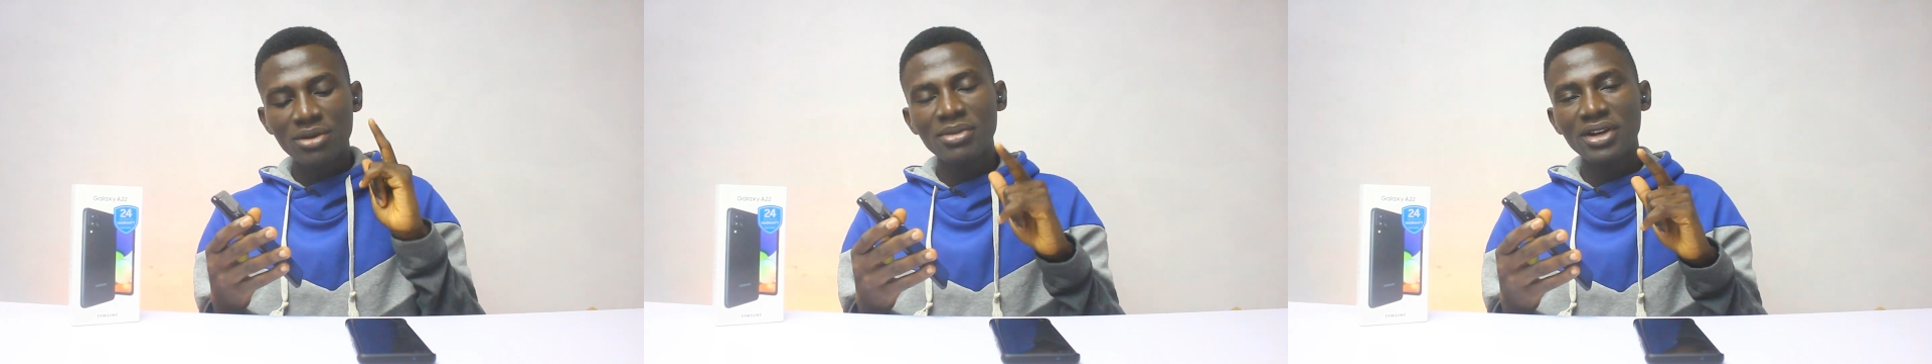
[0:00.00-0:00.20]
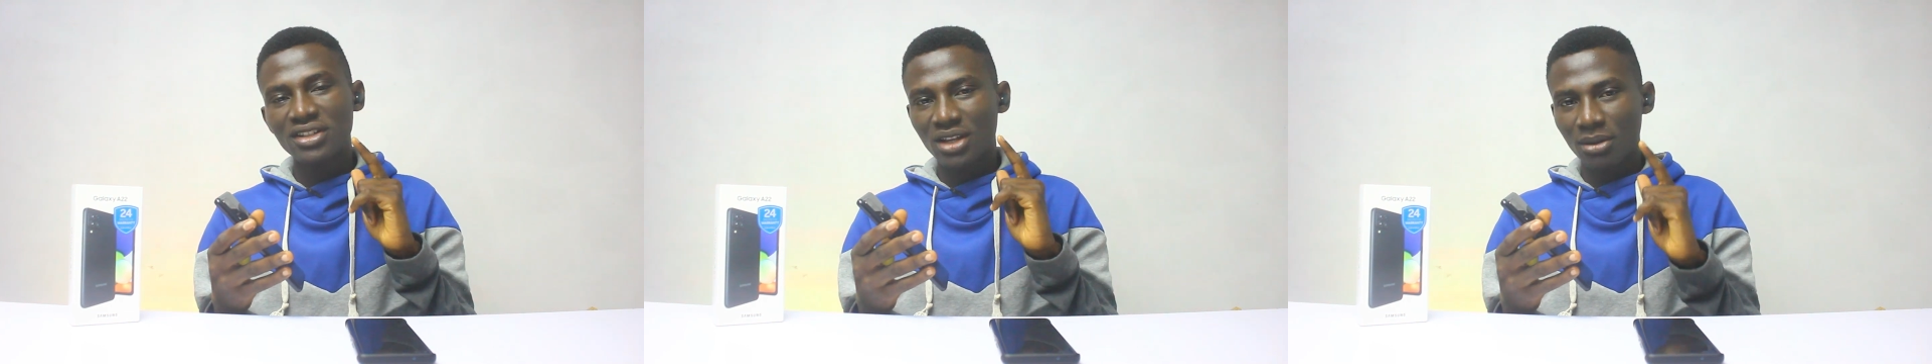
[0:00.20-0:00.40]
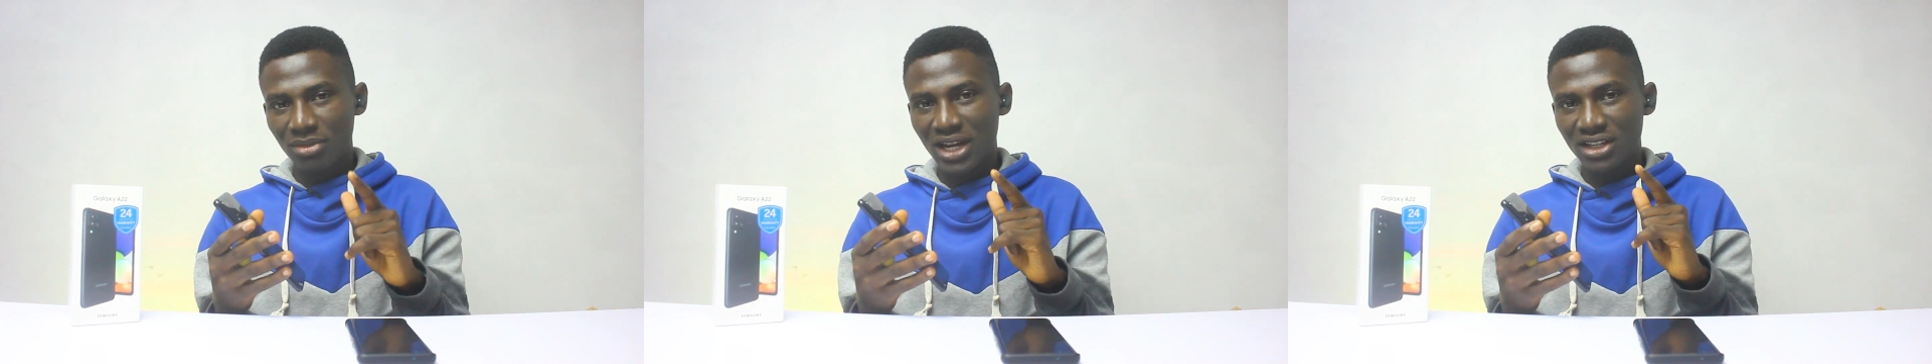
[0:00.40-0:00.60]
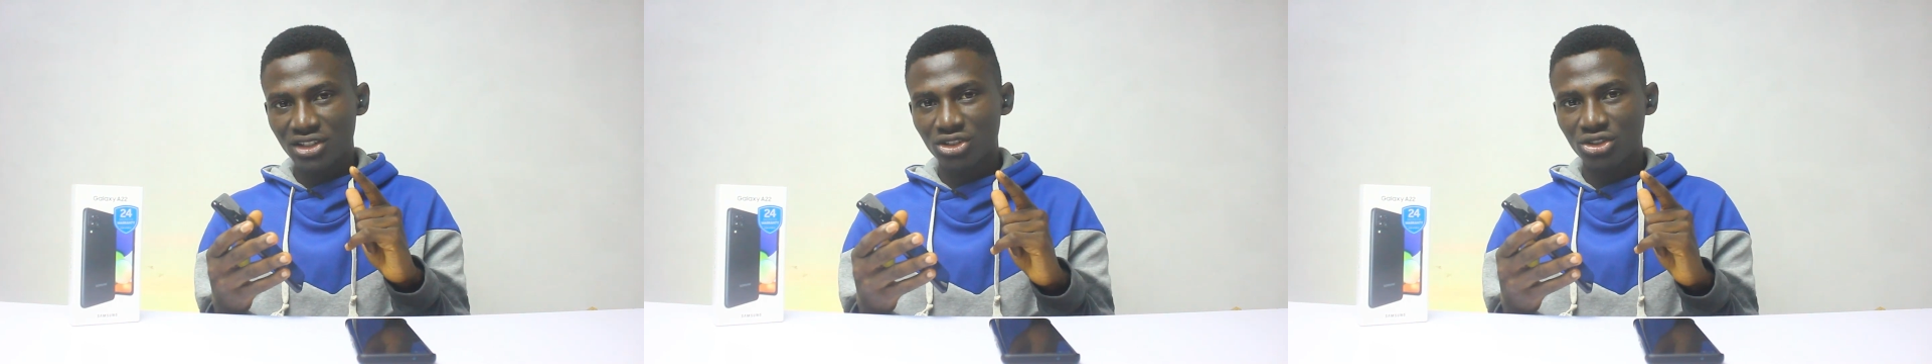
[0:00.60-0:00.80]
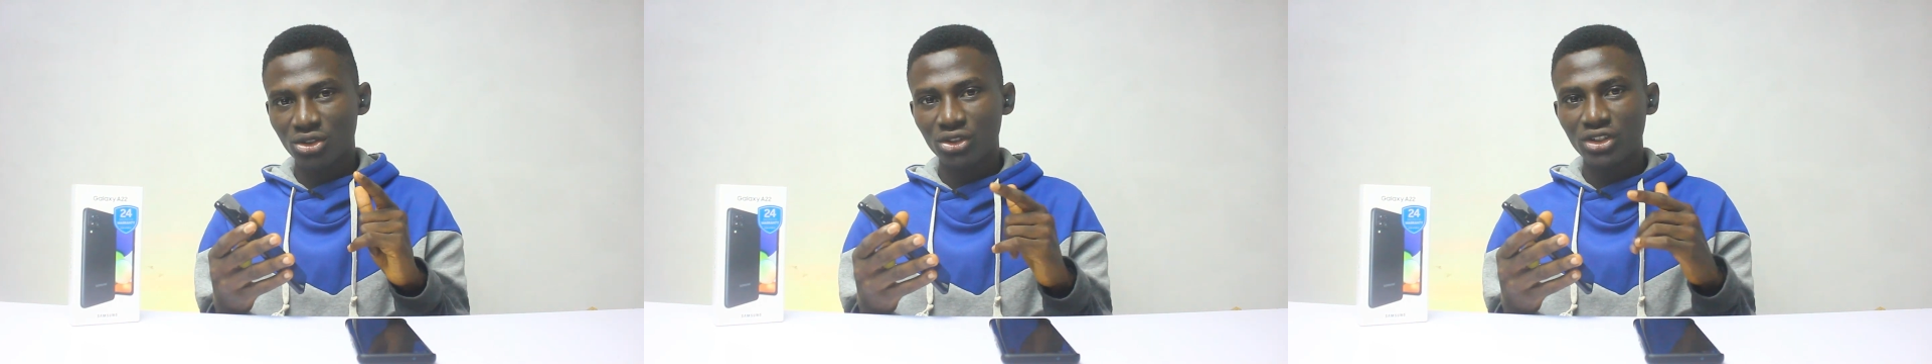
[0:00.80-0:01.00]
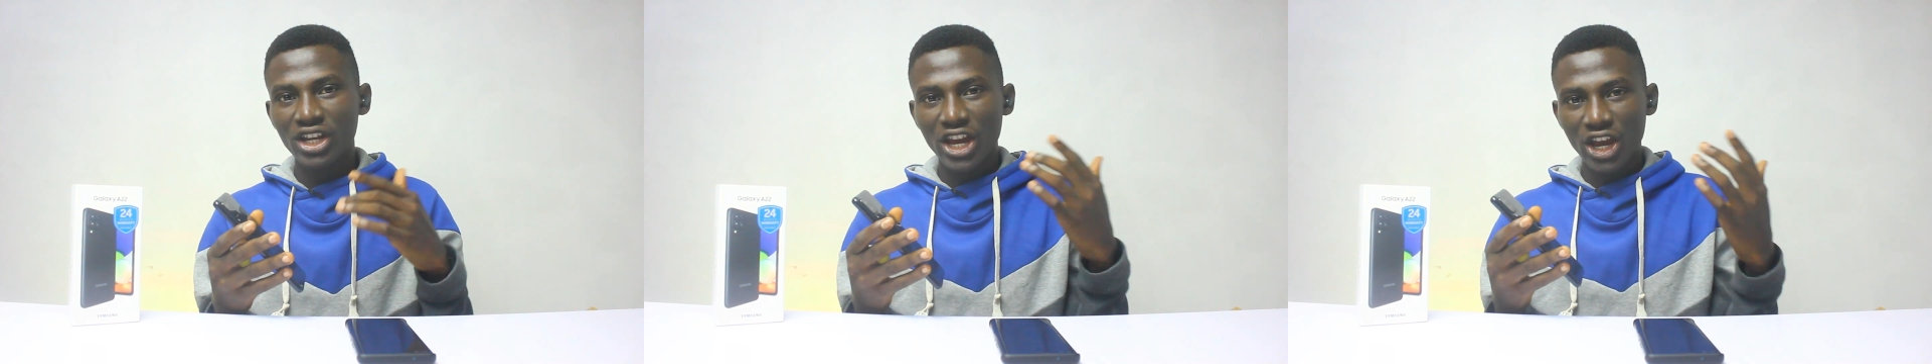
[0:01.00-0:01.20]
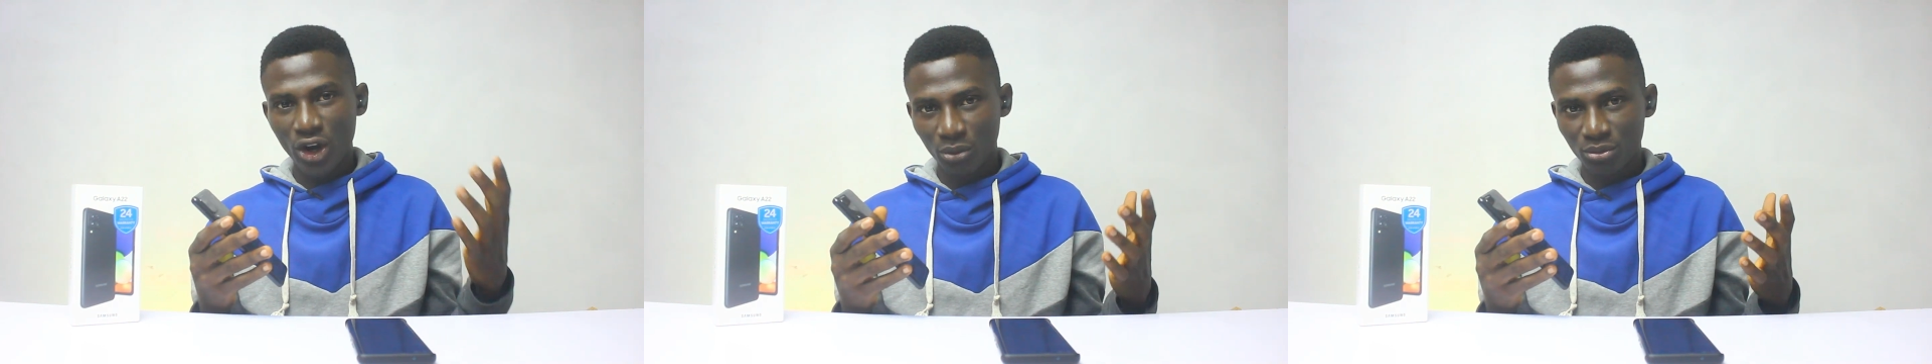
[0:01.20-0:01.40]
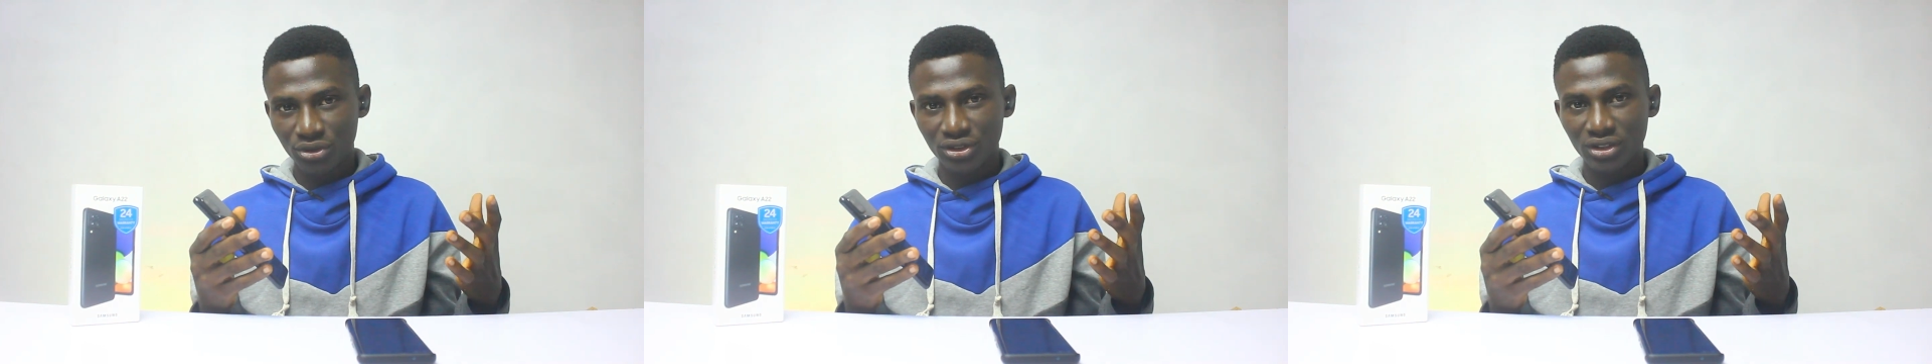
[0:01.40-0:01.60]
image stabilization
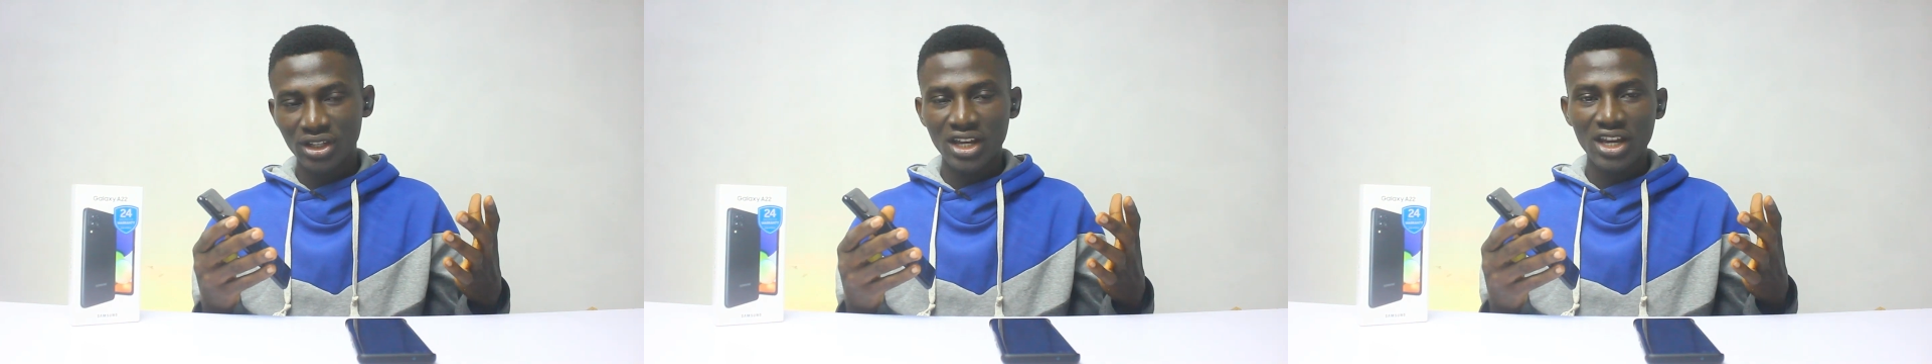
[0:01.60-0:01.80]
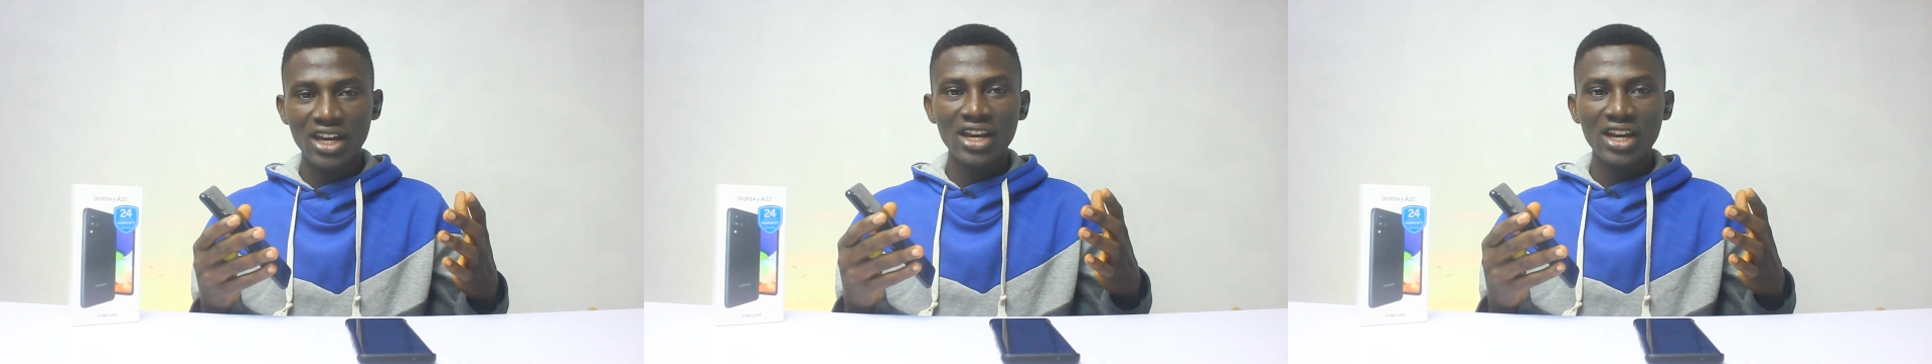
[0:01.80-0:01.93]
helps.